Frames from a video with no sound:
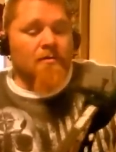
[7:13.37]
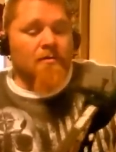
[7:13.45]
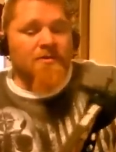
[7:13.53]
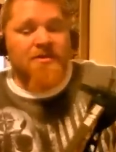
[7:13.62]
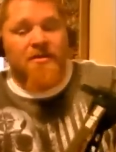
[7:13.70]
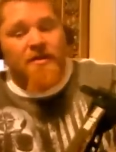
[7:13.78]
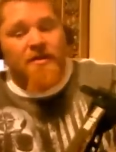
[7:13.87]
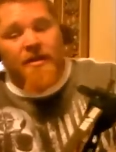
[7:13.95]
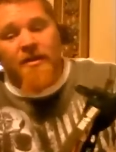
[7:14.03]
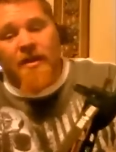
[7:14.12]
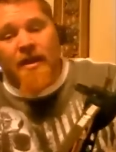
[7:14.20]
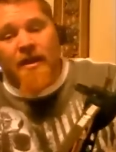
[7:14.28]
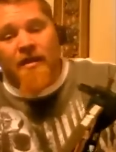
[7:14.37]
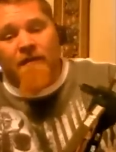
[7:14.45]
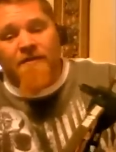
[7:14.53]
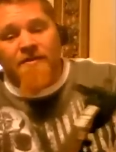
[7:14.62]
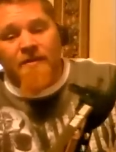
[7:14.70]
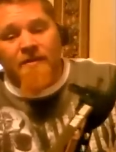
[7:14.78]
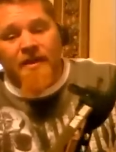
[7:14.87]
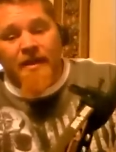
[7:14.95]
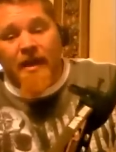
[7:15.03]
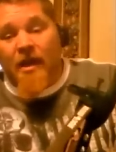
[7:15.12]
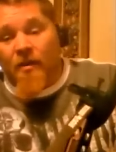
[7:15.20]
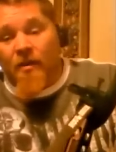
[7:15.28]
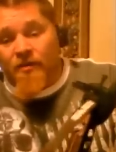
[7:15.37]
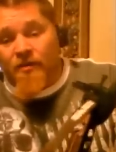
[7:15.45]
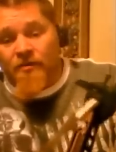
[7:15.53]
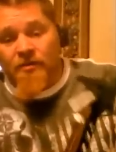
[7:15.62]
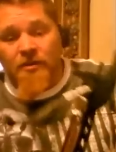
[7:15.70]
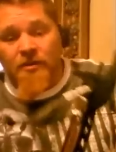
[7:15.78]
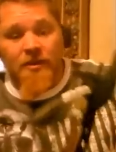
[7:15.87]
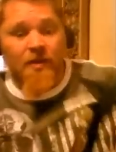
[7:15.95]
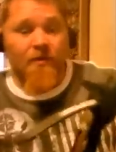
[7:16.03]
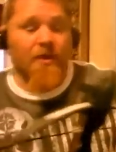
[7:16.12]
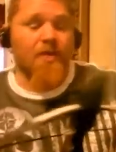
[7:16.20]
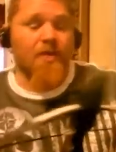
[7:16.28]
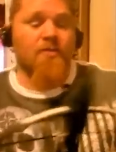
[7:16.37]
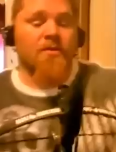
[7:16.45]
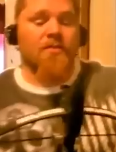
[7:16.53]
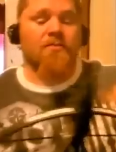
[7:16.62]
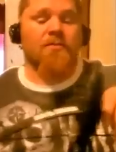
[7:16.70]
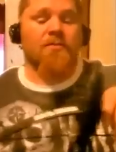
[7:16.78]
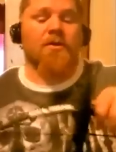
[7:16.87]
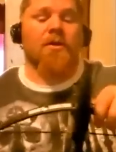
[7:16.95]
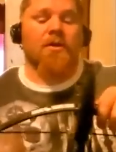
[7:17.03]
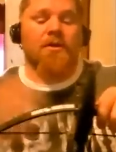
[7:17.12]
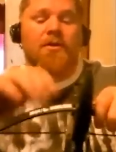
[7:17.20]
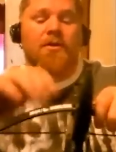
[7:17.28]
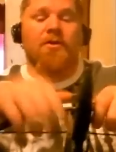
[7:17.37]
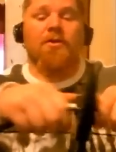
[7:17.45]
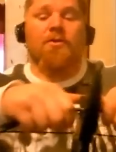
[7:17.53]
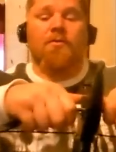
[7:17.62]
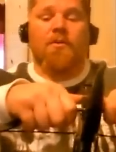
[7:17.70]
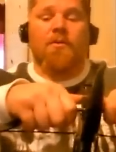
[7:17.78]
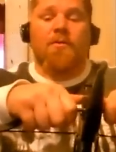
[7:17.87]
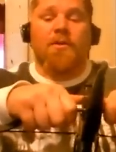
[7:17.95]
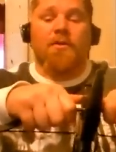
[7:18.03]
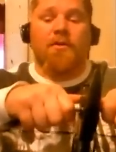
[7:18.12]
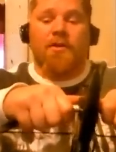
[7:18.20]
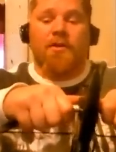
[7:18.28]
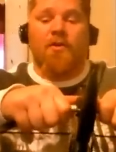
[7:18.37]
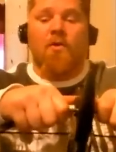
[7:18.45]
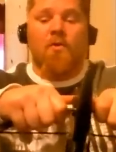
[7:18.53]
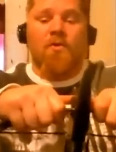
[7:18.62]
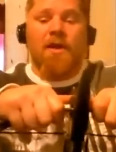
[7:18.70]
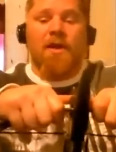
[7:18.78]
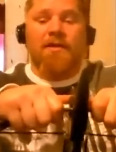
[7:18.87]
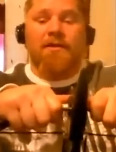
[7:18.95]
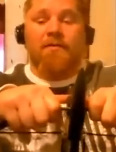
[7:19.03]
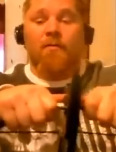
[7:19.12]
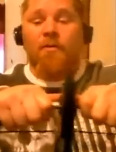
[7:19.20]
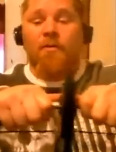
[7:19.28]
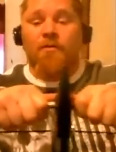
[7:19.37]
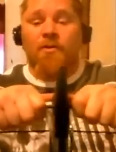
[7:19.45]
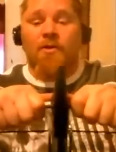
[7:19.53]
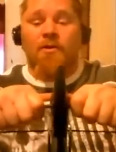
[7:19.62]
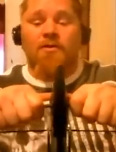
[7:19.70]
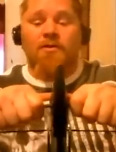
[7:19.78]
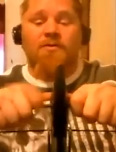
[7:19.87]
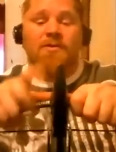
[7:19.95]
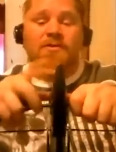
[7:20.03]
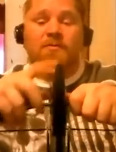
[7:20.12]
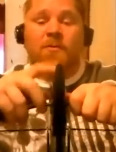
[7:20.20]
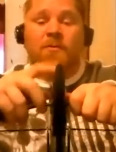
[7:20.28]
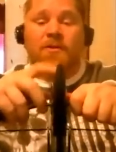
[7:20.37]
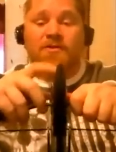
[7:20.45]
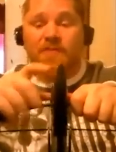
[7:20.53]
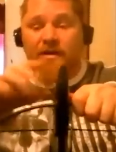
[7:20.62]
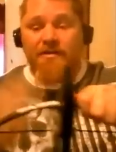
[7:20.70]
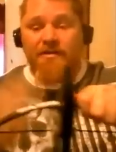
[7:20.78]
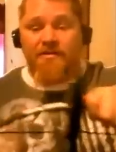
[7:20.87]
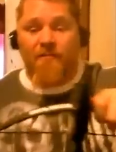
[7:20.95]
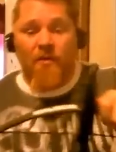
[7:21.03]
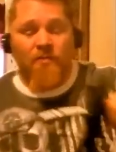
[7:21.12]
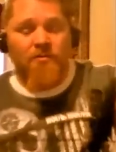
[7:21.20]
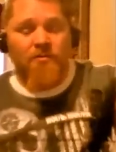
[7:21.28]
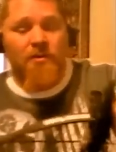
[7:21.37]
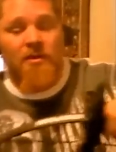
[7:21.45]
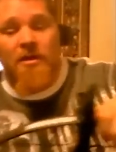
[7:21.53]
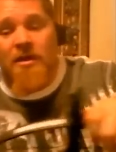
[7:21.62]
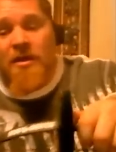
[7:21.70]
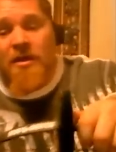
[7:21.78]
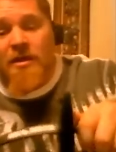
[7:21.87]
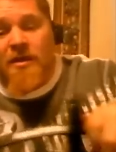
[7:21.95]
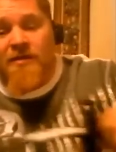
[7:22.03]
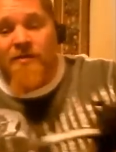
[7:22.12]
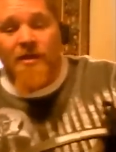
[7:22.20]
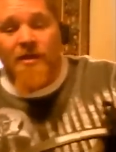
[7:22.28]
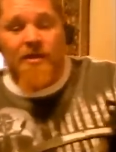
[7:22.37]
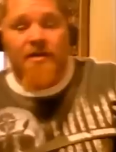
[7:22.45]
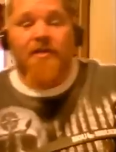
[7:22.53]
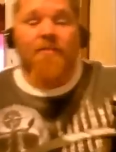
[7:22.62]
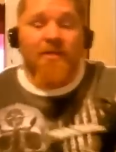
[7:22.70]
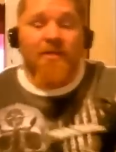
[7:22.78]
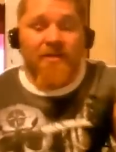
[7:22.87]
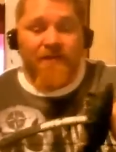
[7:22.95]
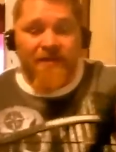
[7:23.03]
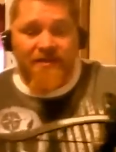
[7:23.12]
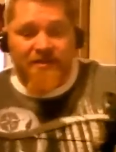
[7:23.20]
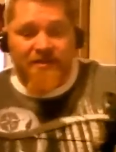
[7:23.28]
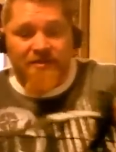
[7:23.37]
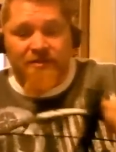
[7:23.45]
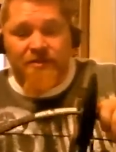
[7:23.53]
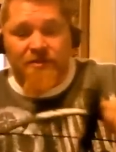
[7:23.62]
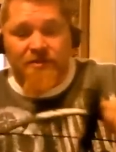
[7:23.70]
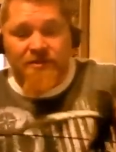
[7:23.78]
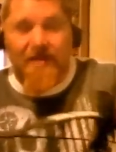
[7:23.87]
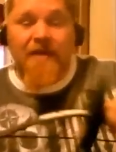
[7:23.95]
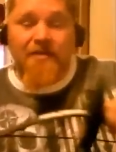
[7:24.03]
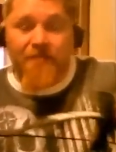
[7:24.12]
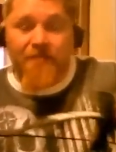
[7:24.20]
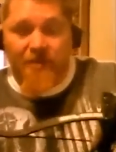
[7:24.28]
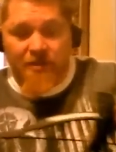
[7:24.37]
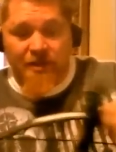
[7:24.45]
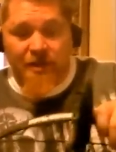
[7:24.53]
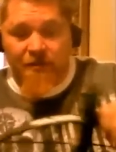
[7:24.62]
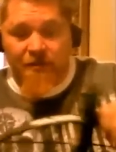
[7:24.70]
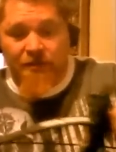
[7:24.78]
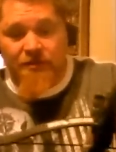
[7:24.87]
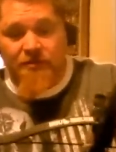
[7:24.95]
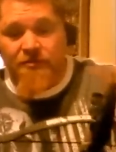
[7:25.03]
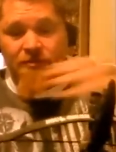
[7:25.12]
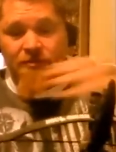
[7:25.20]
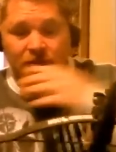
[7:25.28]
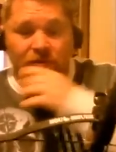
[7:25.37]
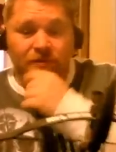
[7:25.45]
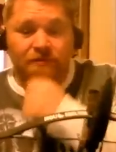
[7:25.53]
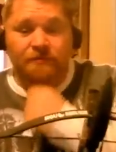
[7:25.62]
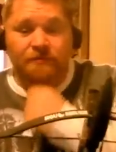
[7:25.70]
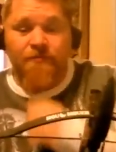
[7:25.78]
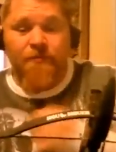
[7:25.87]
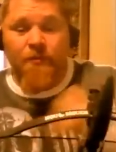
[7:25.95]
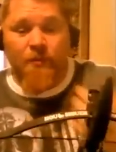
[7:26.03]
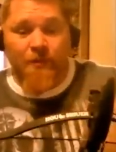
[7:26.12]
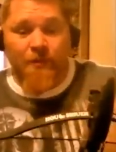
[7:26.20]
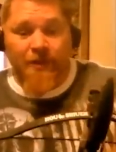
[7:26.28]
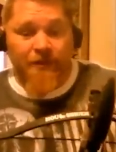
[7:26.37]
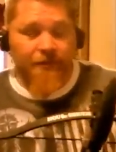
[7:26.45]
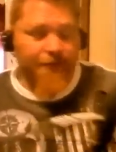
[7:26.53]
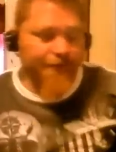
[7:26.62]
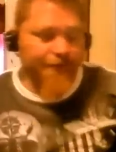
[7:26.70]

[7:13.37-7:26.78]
It's a good thing to have somebody to help you. That way you can get a good grip here and hold that limb where it belongs while someone else tightens a bolt. That's what I did. My lovely assistant chose not to be on camera, so we won't make her.